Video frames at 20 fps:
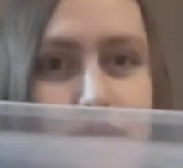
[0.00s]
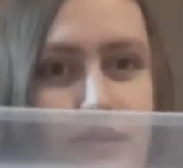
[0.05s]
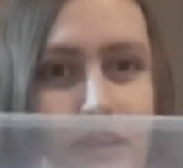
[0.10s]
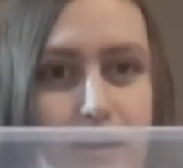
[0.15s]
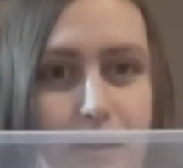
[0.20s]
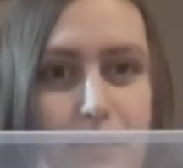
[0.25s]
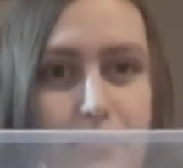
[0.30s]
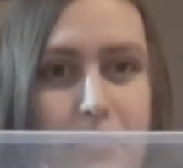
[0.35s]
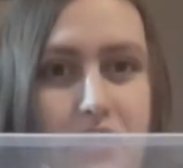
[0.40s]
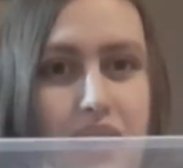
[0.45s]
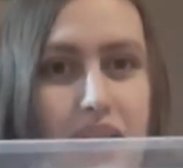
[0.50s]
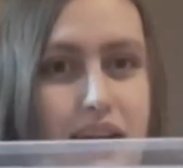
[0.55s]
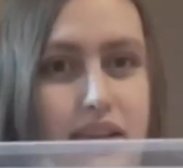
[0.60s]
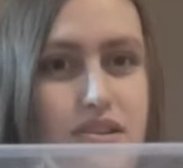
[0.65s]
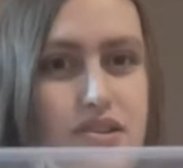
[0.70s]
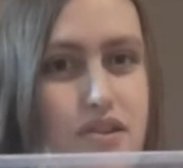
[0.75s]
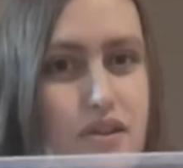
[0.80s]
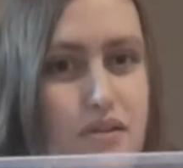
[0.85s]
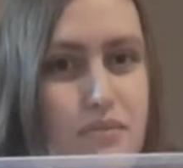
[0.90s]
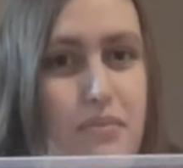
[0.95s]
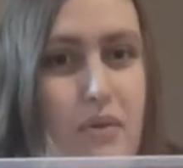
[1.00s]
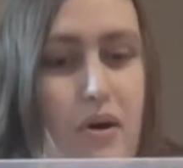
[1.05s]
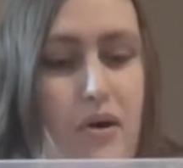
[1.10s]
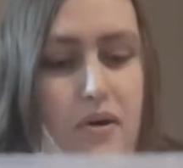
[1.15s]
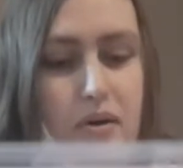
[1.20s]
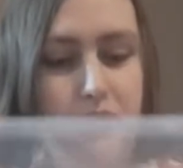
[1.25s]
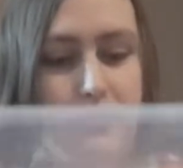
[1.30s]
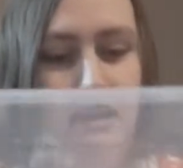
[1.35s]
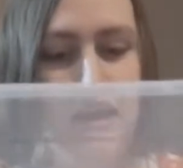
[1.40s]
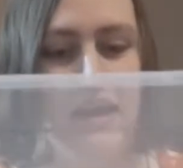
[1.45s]
tub that I just
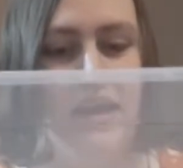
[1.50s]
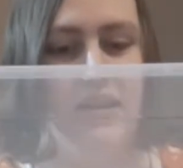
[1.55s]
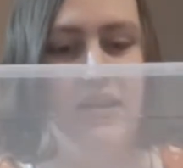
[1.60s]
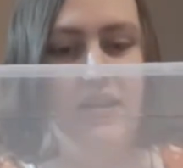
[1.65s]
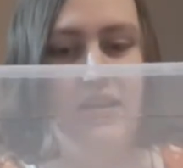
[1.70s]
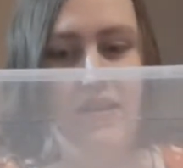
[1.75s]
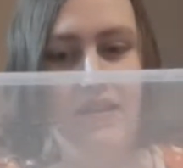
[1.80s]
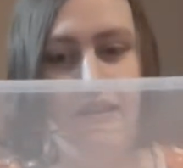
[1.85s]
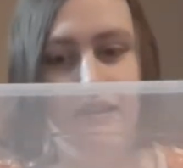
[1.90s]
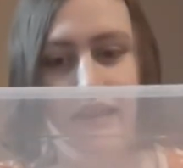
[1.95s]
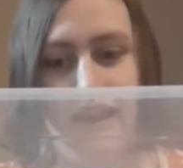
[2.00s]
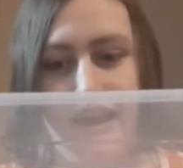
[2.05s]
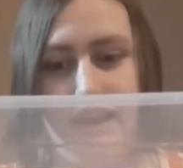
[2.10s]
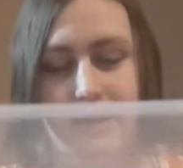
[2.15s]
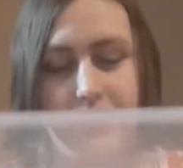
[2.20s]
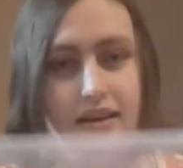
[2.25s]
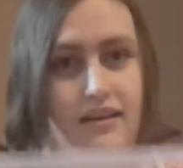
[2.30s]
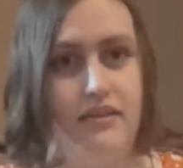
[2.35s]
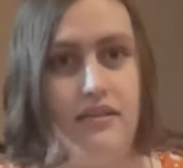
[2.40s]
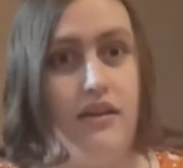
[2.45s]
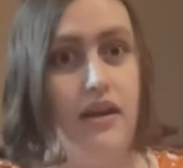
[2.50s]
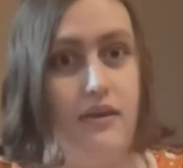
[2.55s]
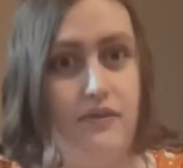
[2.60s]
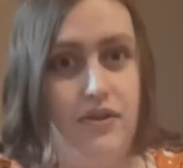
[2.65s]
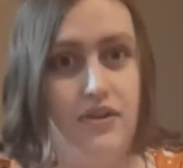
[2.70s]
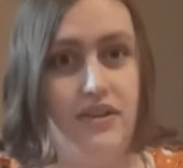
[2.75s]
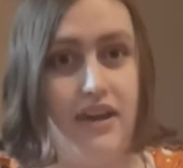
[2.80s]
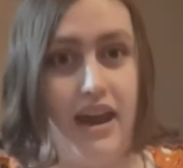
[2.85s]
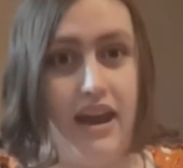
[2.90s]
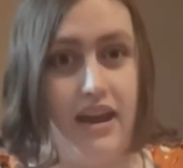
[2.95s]
bought, like, the other
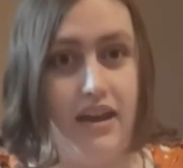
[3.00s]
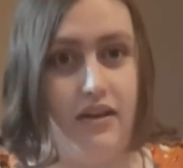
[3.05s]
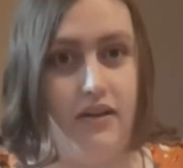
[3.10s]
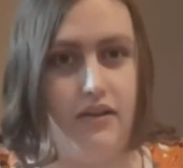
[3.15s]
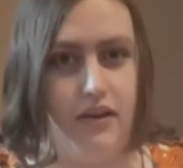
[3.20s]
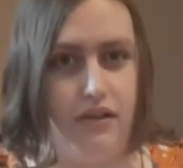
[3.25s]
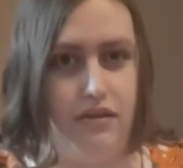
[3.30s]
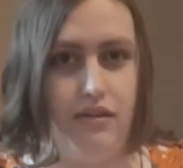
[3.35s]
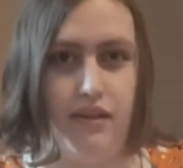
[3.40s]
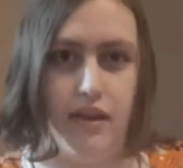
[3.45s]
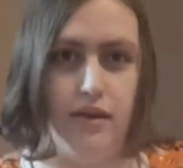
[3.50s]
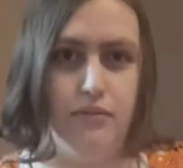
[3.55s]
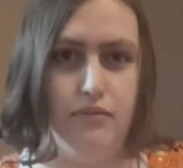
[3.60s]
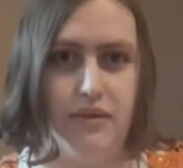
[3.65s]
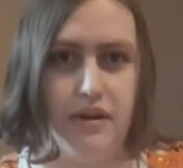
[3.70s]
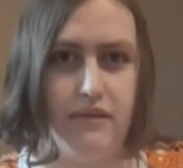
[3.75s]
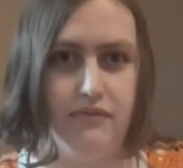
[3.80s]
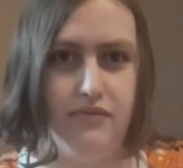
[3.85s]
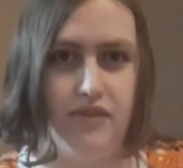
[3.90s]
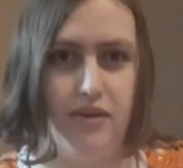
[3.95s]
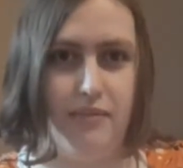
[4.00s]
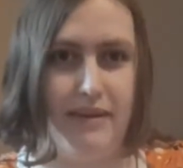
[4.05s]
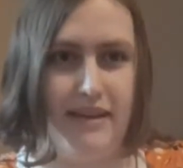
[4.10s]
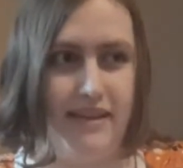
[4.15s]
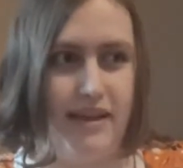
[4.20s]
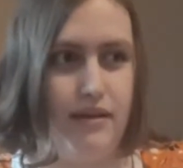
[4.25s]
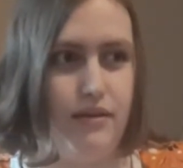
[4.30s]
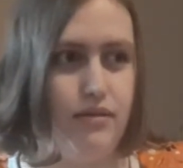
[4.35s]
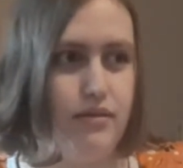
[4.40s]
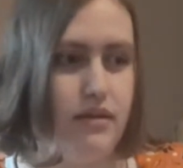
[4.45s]
day, honestly, when I'm filming
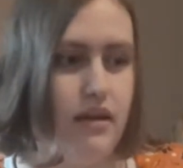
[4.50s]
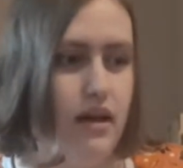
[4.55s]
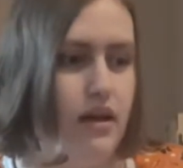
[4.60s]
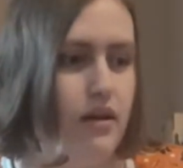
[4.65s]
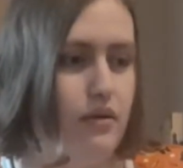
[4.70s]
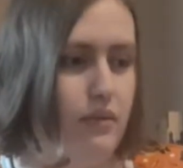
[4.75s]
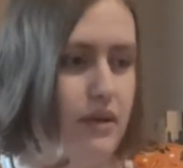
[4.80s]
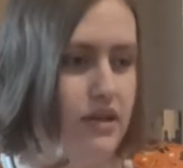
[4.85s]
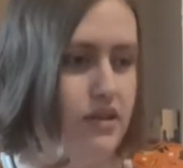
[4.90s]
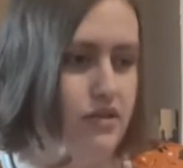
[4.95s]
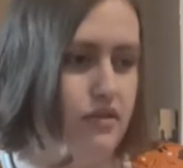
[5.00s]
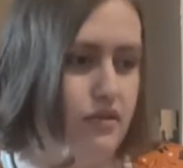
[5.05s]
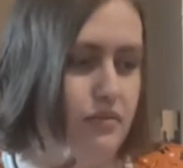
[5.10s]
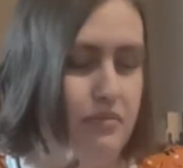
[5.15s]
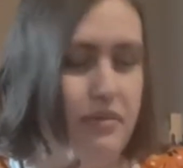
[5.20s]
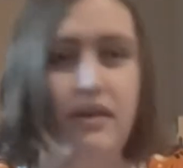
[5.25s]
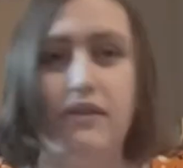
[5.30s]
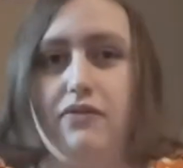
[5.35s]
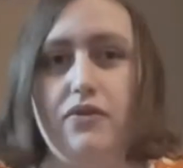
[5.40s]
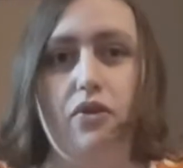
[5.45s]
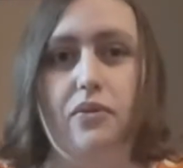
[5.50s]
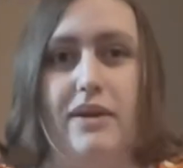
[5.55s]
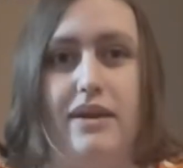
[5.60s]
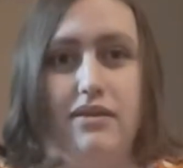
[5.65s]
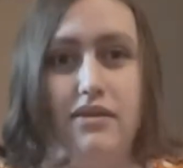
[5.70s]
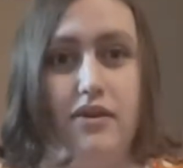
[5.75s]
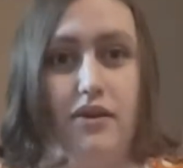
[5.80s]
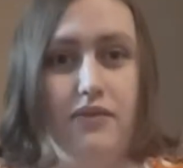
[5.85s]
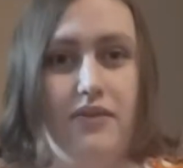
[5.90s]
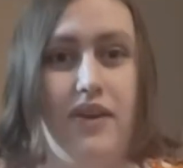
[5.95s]
this, which would be a few weeks
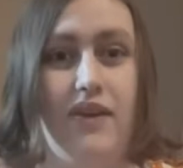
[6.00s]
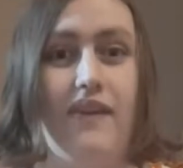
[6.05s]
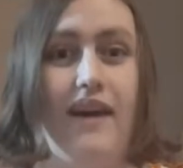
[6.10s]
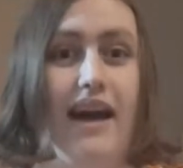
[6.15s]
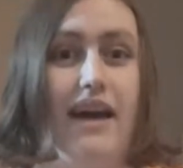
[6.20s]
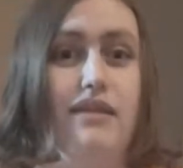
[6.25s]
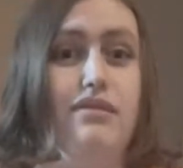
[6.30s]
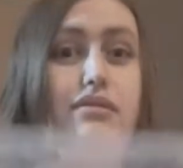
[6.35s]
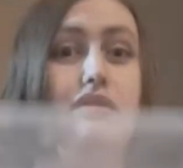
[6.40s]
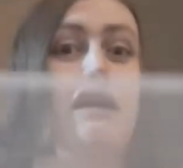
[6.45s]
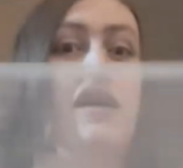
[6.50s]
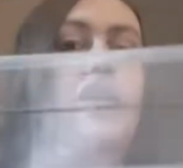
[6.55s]
ago for you guys,